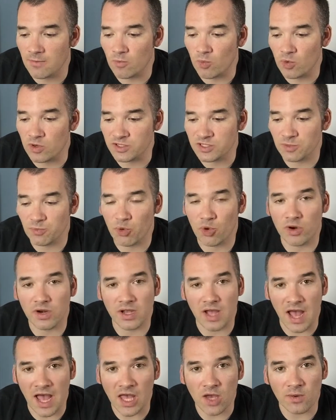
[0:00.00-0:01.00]
we're supporting
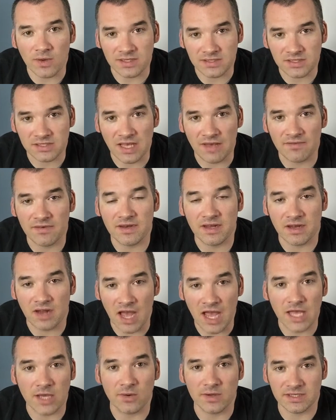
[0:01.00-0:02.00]
iOS 7, and
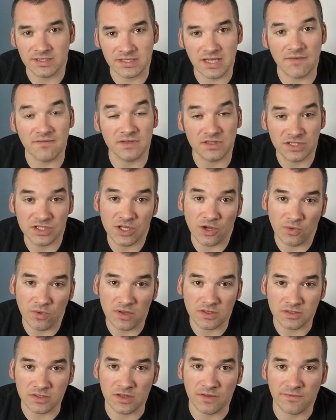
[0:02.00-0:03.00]
iOS 7 still
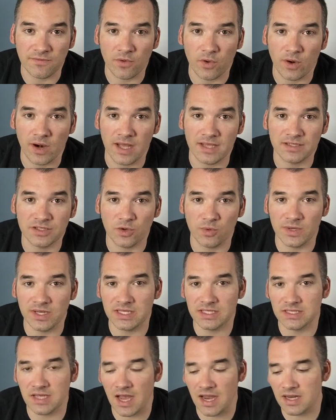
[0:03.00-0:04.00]
runs on the 4S. So we
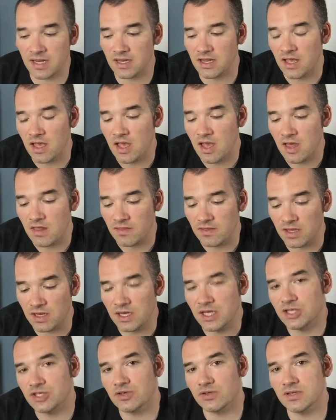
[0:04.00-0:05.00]
decided the
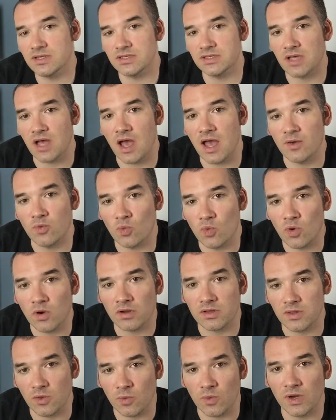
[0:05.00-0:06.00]
initial design
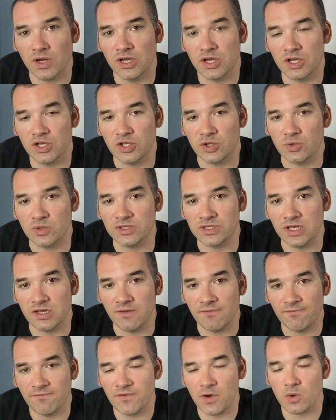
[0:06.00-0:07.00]
work that we're going to do is going
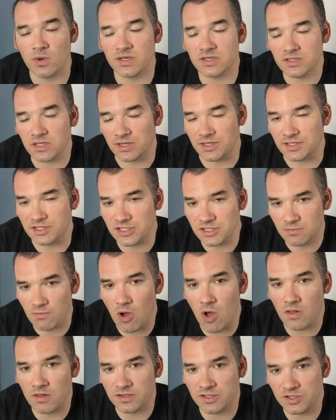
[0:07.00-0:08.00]
to focus on the
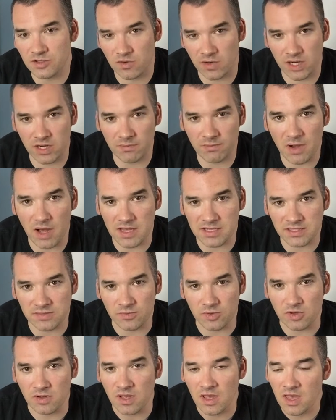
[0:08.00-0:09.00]
smallest screen
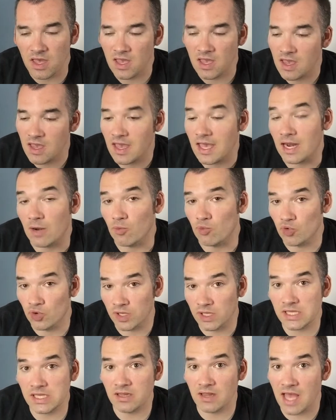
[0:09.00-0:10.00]
possible. And I'm
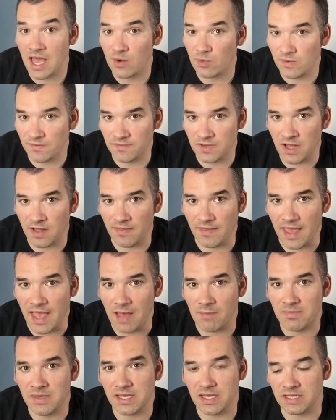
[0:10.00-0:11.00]
really glad we've done
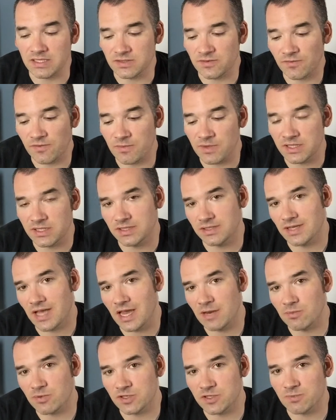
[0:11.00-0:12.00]
that, because from a
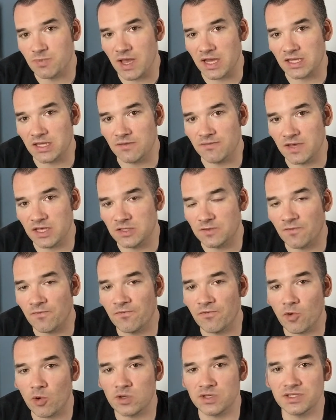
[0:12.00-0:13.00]
design perspective, it's
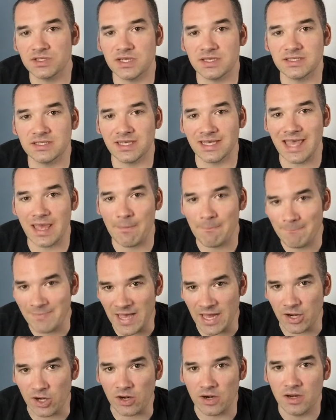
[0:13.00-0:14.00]
forced us to get
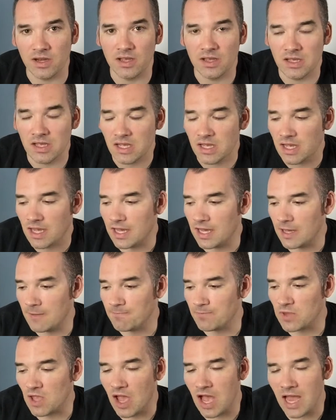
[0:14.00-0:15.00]
better.
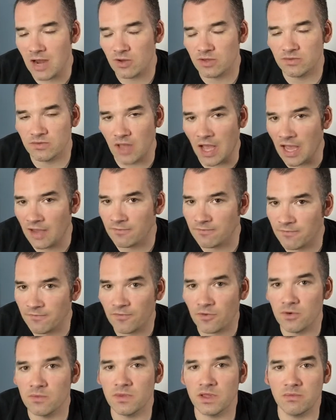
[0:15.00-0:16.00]
I
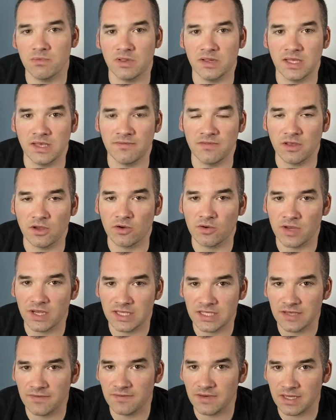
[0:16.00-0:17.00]
firmly believe that
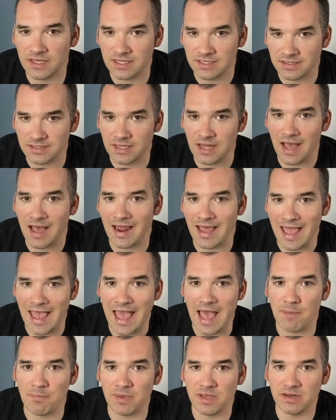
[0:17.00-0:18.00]
creativity does not
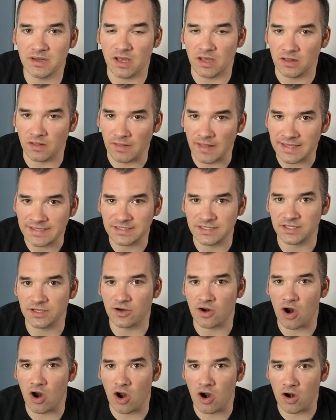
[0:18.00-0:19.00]
happen unless
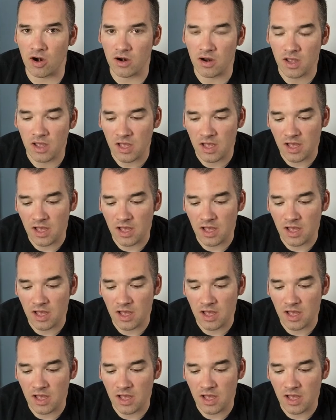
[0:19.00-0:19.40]
there are